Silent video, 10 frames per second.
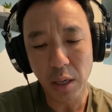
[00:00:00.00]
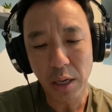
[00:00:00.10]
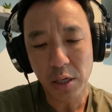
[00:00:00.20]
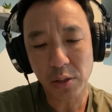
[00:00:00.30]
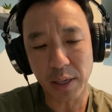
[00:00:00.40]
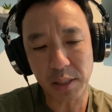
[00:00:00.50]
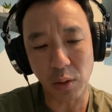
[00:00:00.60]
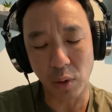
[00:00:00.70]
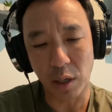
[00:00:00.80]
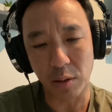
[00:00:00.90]
So I said,
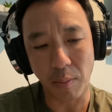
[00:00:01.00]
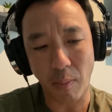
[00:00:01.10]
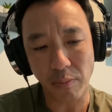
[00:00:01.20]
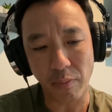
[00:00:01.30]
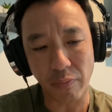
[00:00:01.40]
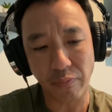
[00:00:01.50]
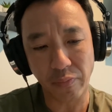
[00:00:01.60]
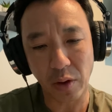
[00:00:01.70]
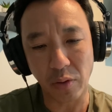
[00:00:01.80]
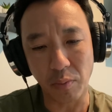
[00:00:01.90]
well,
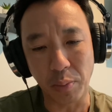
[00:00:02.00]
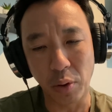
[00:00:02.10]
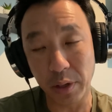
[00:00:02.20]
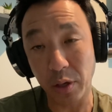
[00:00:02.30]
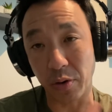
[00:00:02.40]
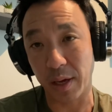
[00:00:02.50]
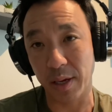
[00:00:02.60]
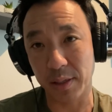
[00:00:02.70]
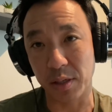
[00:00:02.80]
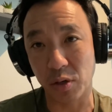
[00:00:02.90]
pulling your
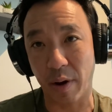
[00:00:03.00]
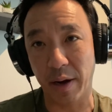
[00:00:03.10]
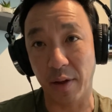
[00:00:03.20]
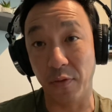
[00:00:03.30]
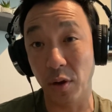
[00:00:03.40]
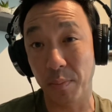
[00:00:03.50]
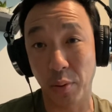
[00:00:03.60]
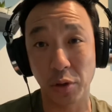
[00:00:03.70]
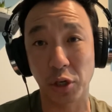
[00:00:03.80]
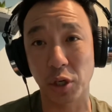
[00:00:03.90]
kids is great. If you can
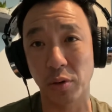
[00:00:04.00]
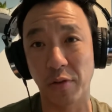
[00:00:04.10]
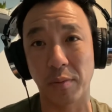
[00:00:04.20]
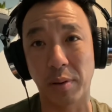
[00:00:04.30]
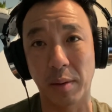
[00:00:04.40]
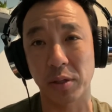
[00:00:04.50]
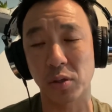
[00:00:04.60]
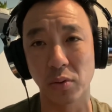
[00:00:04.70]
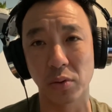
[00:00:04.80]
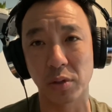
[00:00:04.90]
pull your children from public
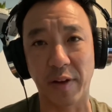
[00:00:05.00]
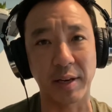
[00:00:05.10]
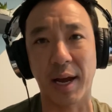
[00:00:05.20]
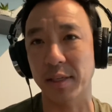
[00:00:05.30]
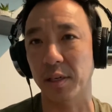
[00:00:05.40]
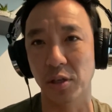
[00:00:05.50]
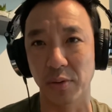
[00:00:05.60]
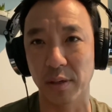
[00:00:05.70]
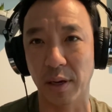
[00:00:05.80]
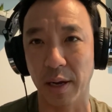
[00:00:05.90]
schools, fantastic, do it.
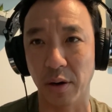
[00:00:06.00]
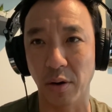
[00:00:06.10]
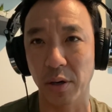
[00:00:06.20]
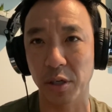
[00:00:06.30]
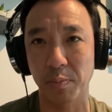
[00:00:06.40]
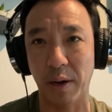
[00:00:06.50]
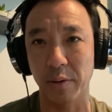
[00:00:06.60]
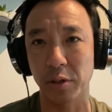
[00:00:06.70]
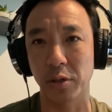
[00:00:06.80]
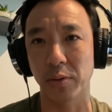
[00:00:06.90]
I encourage
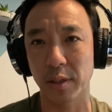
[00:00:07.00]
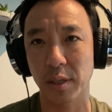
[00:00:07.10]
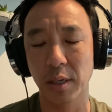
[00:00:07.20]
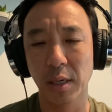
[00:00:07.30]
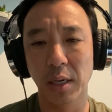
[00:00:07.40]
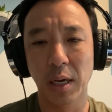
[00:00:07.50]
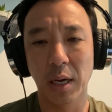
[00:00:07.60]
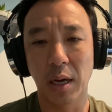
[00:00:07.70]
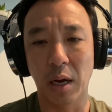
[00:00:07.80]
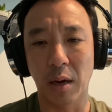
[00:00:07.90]
parents to do it.
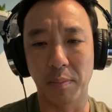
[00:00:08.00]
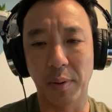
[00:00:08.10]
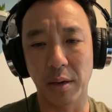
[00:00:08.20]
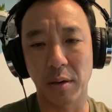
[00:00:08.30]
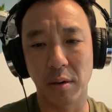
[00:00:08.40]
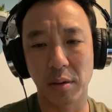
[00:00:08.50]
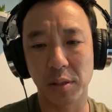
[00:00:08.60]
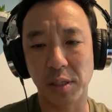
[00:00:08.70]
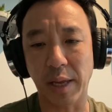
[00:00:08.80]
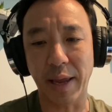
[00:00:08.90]
But
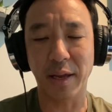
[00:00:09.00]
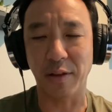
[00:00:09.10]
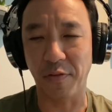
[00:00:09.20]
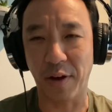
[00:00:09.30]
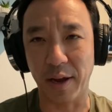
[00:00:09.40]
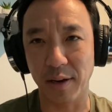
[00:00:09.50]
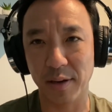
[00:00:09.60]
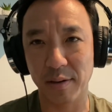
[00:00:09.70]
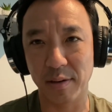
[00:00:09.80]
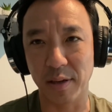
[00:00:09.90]
staying in the fight
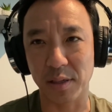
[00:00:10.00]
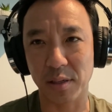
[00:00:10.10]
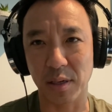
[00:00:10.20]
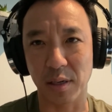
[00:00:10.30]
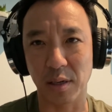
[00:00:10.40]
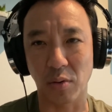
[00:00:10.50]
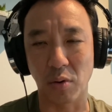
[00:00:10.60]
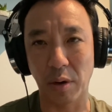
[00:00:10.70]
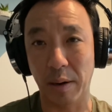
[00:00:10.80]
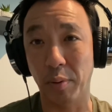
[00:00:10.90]

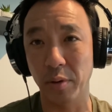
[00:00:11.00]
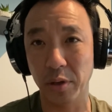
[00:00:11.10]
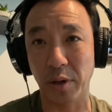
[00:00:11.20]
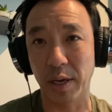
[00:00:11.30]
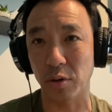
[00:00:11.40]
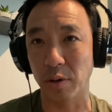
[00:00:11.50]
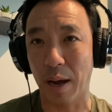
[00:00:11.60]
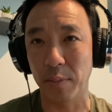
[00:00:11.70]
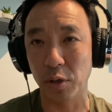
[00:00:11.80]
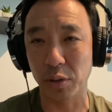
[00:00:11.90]
and pulling your kids are
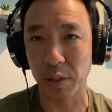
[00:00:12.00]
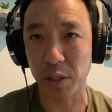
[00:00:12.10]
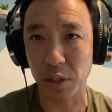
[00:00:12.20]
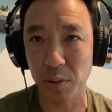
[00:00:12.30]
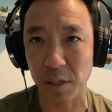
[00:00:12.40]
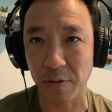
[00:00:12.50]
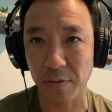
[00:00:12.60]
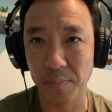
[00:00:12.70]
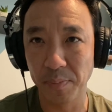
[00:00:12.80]
not mutually exclusive.